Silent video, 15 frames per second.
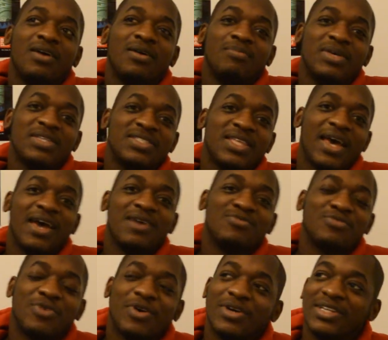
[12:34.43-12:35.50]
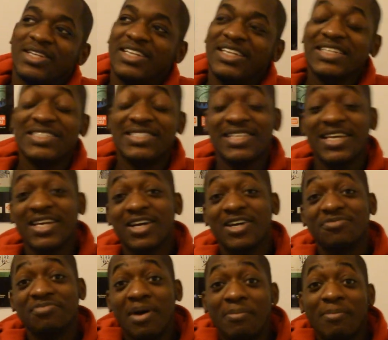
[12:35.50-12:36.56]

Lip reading: Mr. Enron, lead singer of my